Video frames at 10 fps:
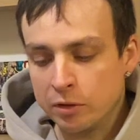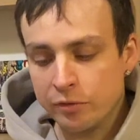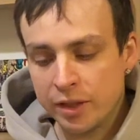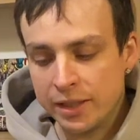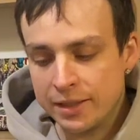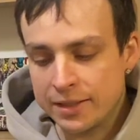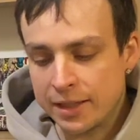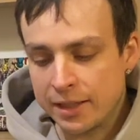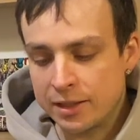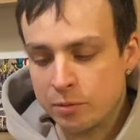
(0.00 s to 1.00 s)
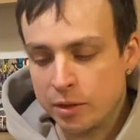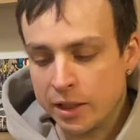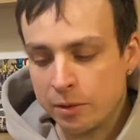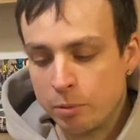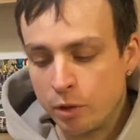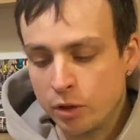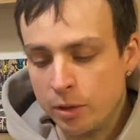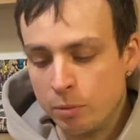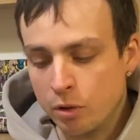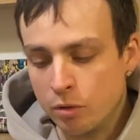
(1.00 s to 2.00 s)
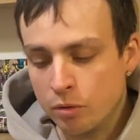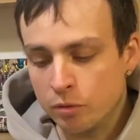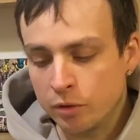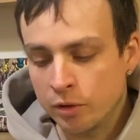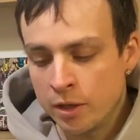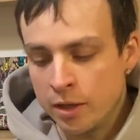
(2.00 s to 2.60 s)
of incense, we get the Pokeballs,